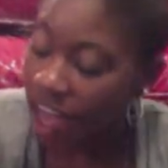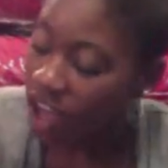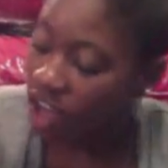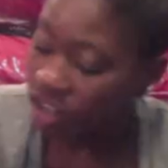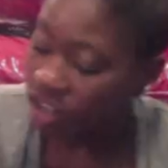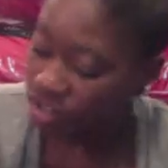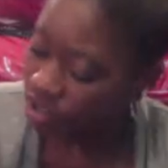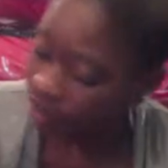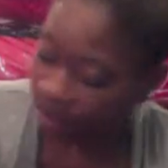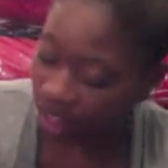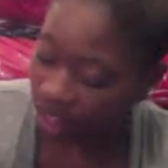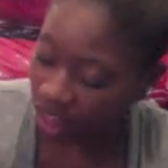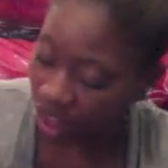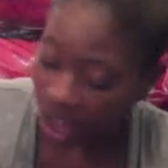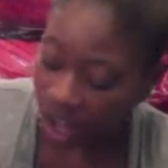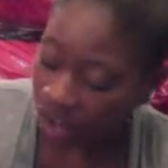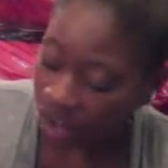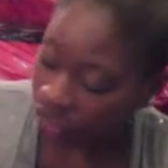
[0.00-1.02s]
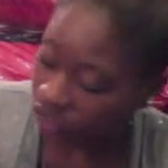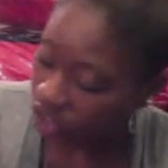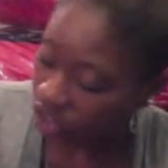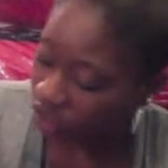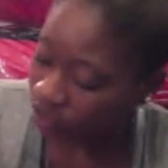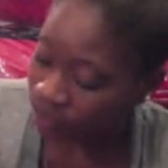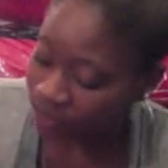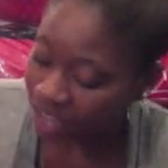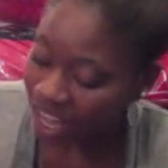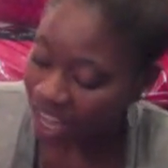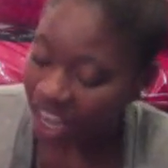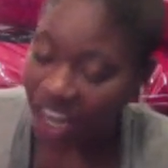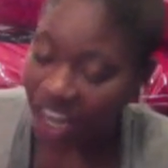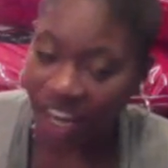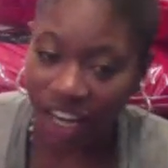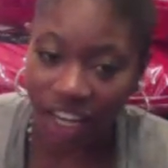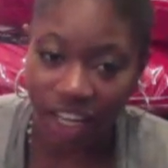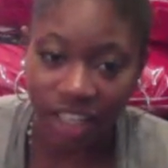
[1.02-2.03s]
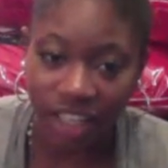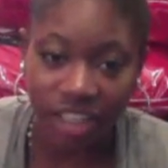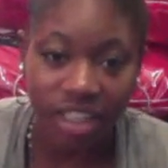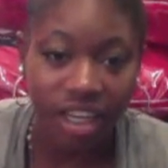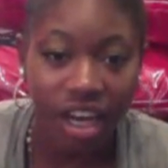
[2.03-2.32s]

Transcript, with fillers: Something like that. I don't even know. And